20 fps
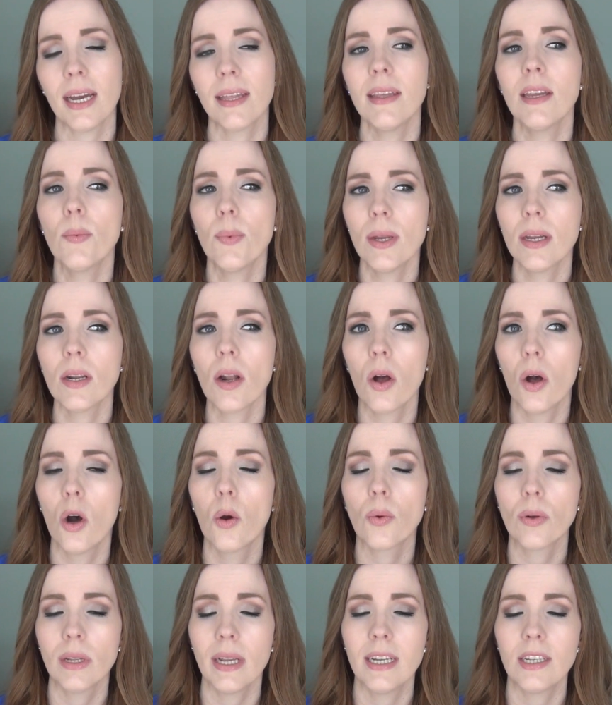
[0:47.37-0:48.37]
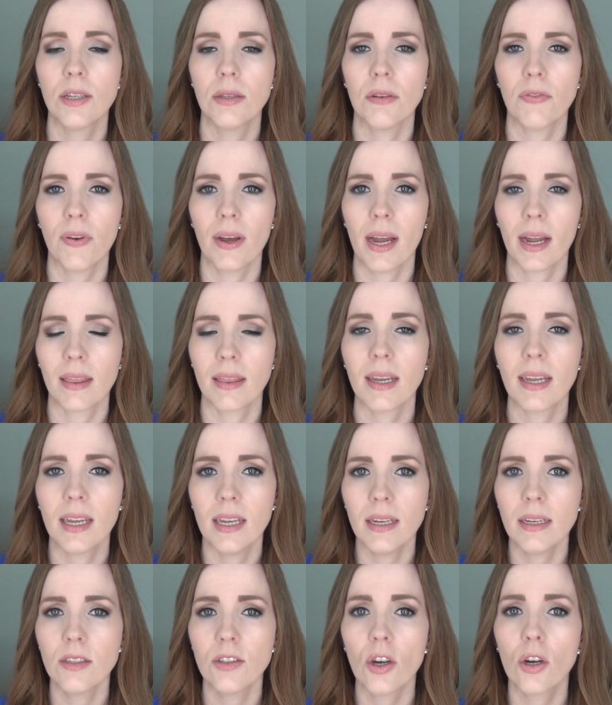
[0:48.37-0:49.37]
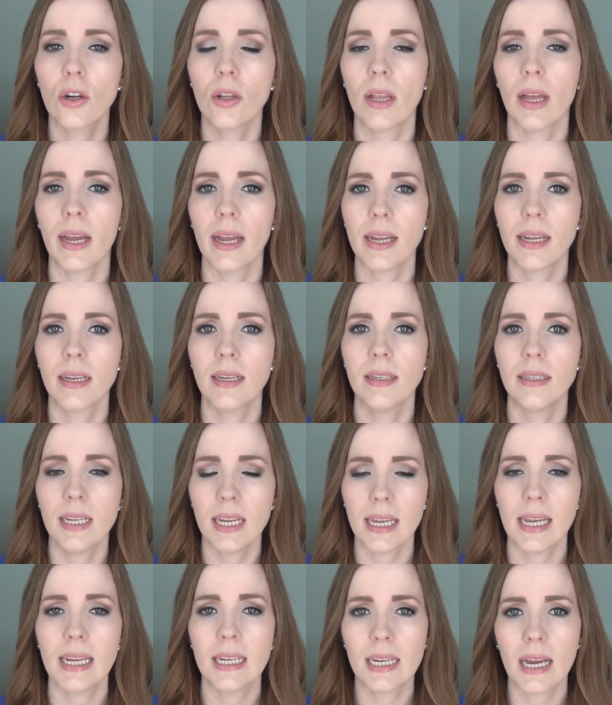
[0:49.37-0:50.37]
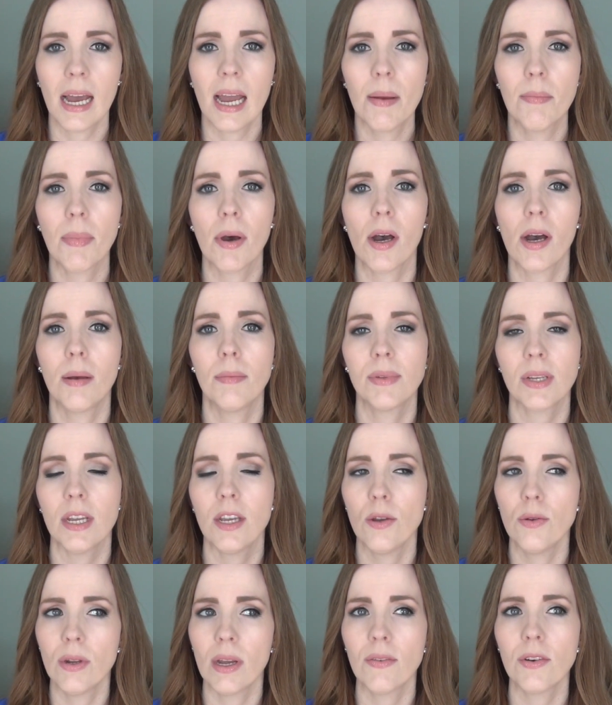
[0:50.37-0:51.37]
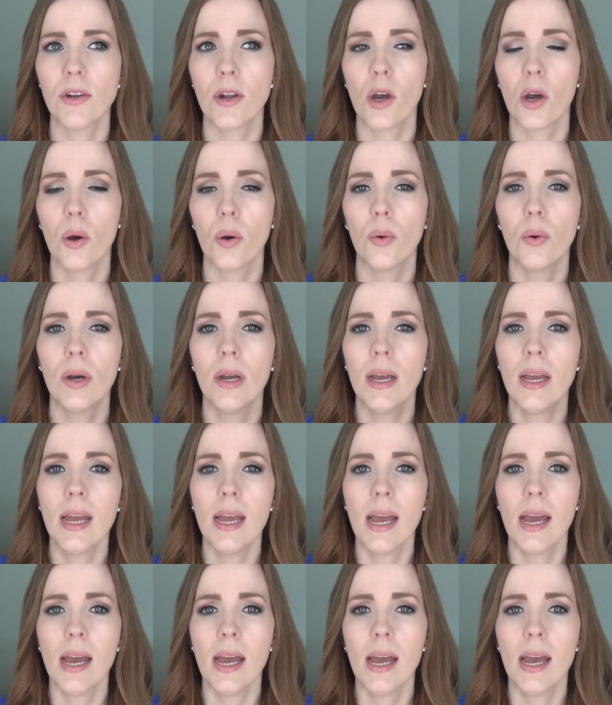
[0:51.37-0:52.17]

I think we can all relate to the fact that kids are like ticking time bombs and you never know